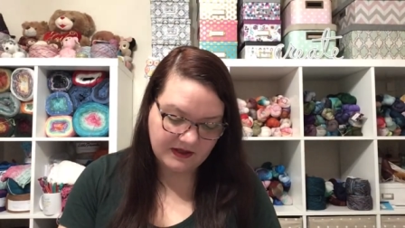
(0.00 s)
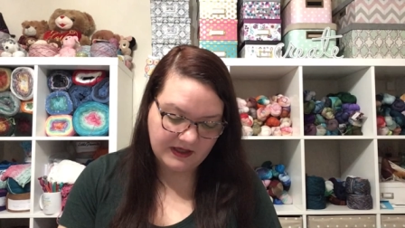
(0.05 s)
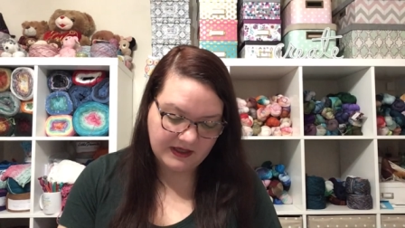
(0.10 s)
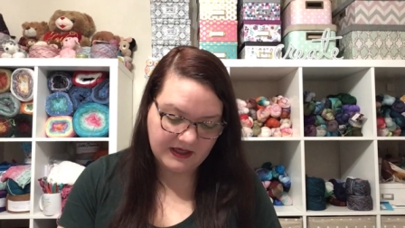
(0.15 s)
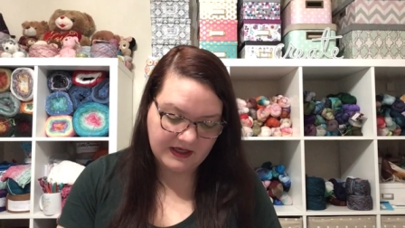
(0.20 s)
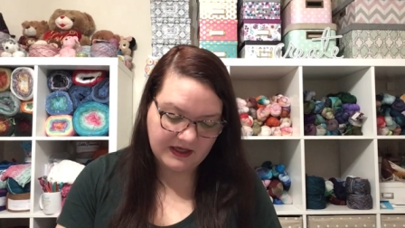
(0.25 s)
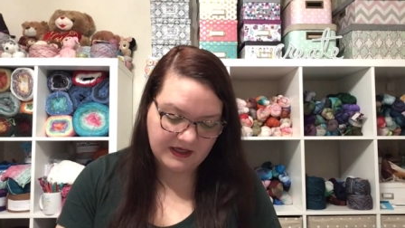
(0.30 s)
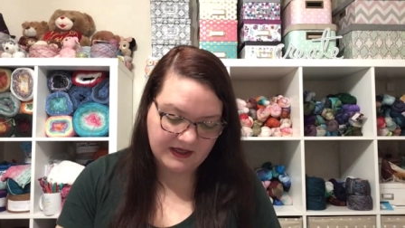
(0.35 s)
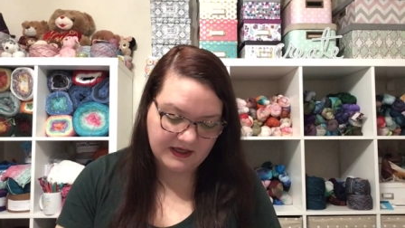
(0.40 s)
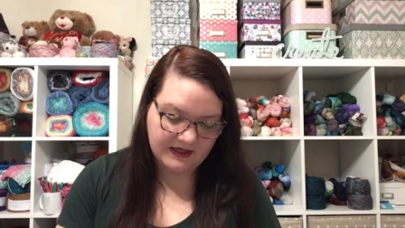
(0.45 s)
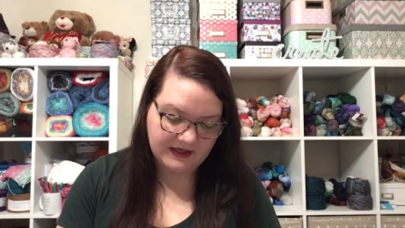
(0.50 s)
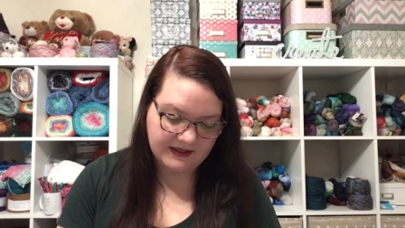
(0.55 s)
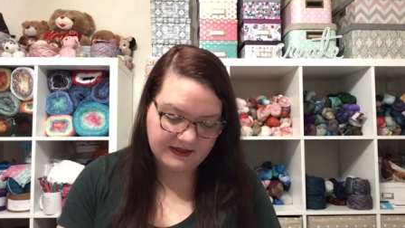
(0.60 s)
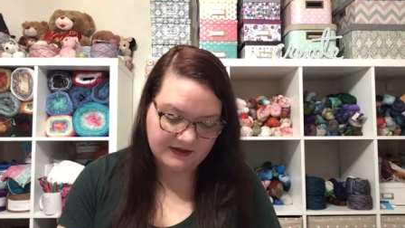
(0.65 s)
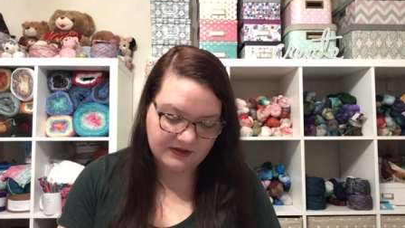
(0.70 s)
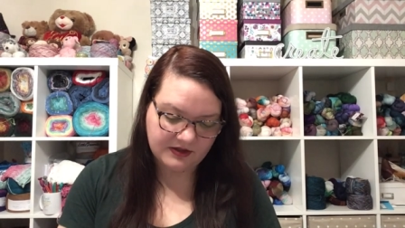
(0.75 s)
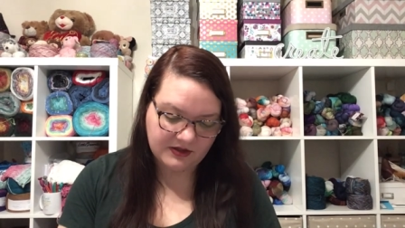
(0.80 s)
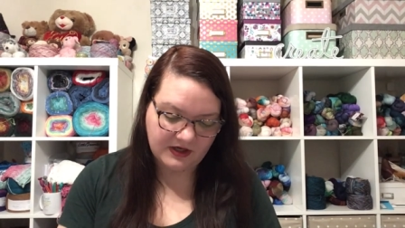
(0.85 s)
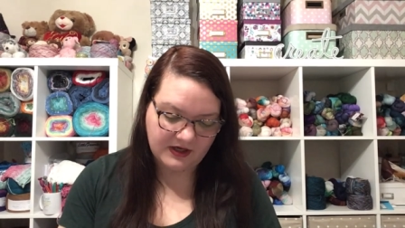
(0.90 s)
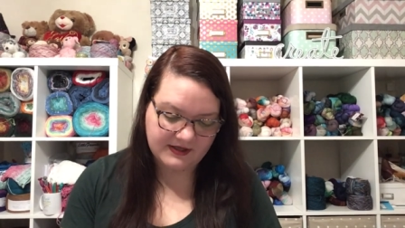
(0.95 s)
And
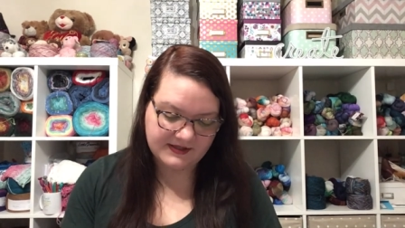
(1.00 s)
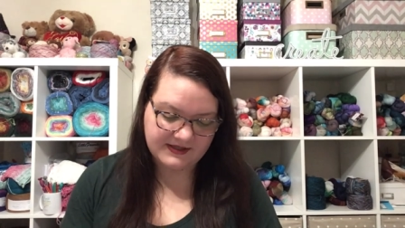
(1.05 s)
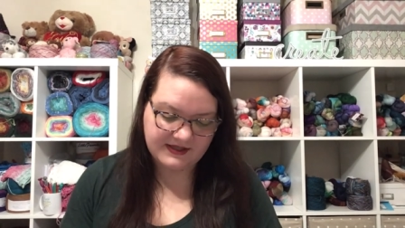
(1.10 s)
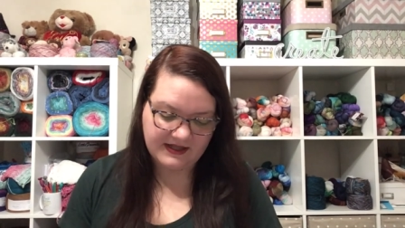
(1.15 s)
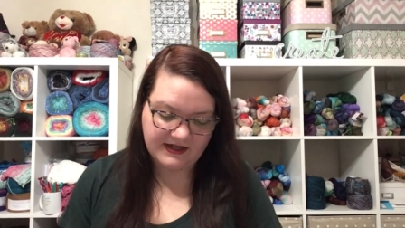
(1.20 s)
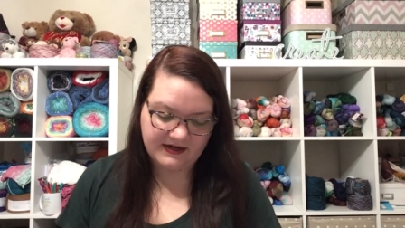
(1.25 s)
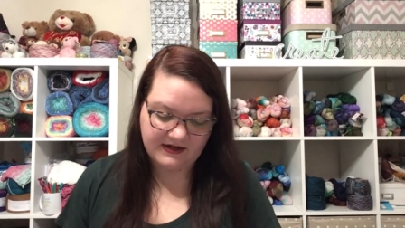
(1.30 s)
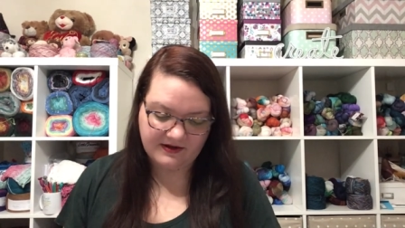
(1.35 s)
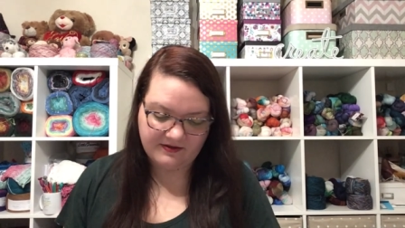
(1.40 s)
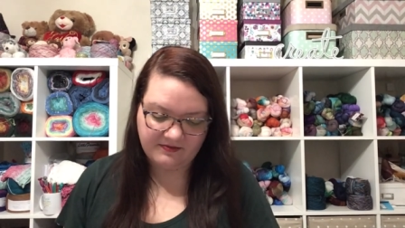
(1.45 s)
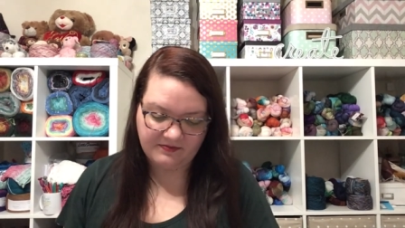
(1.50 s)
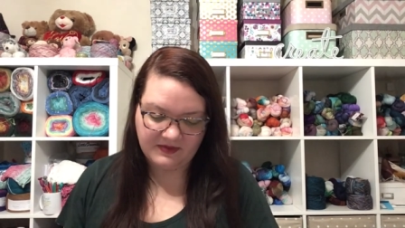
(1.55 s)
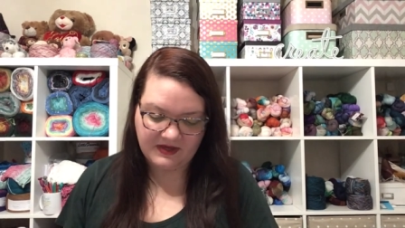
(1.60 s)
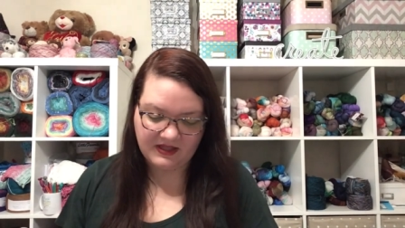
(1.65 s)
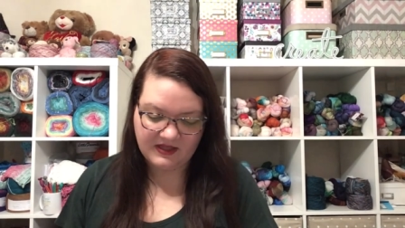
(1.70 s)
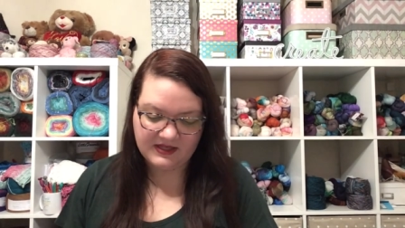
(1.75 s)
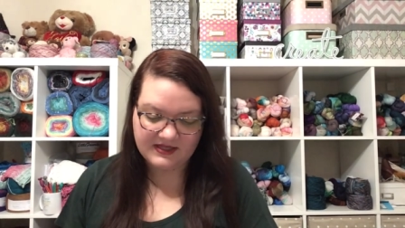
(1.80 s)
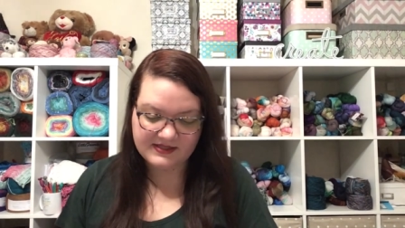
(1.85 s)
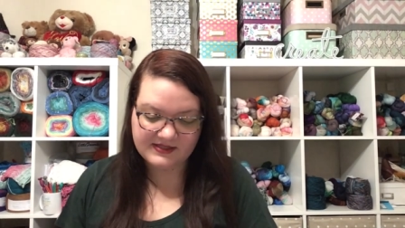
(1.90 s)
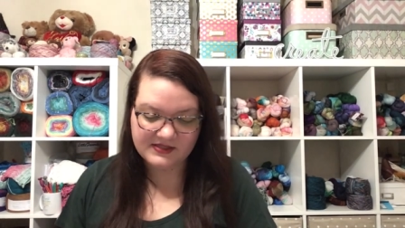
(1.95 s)
crossing that off my
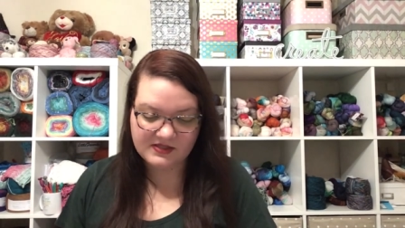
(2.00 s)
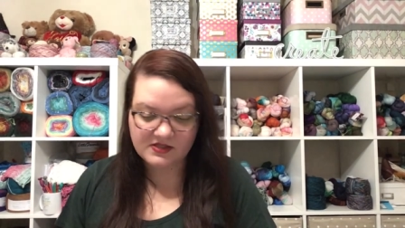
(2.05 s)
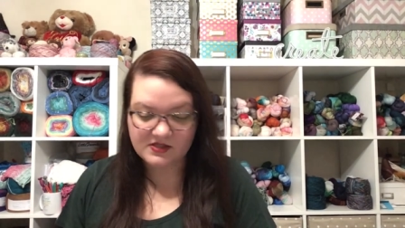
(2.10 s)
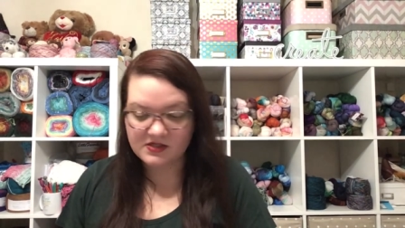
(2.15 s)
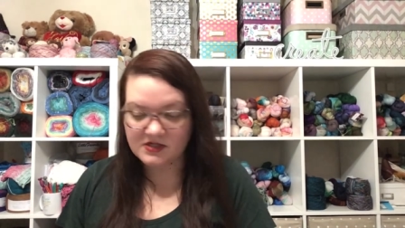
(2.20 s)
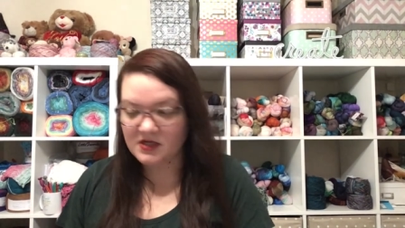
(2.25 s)
list.